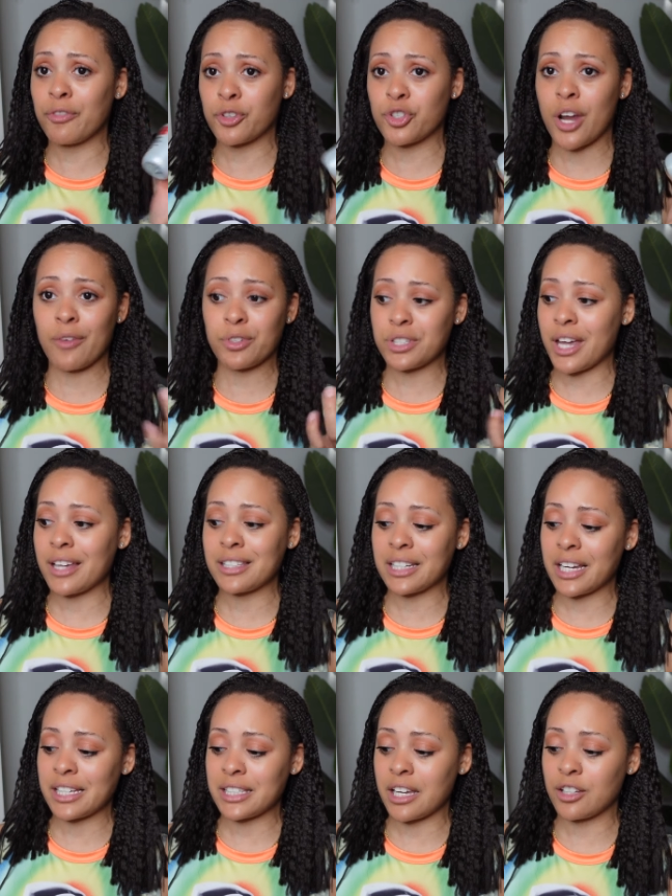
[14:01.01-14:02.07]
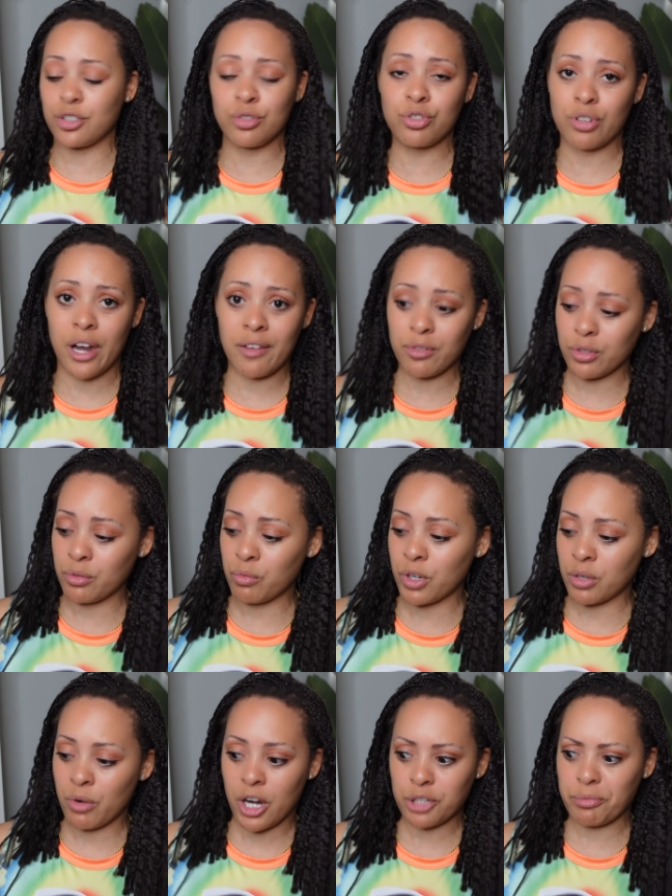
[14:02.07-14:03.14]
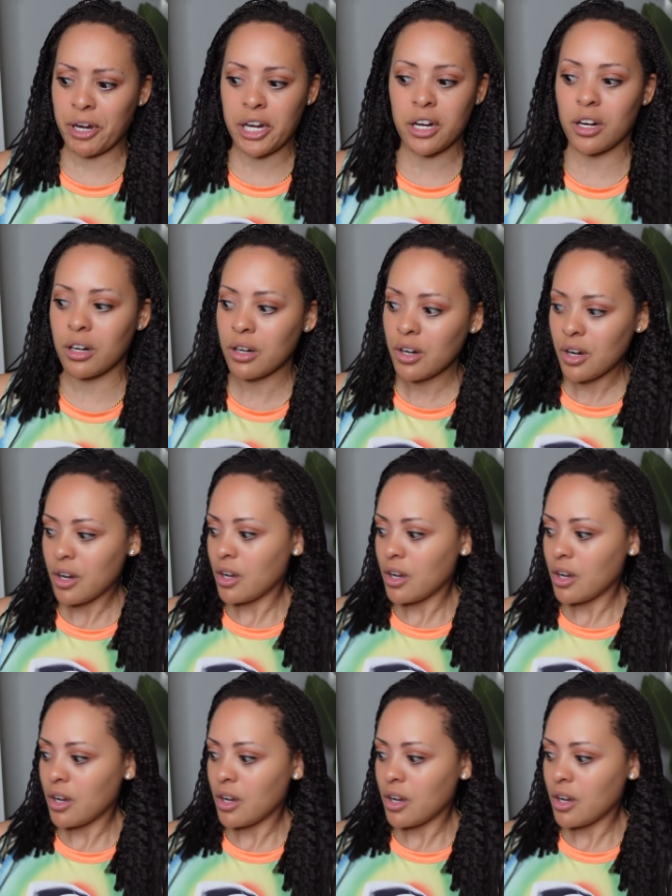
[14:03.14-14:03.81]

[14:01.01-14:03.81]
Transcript: for travel size in case I do travel and want to wash my hair.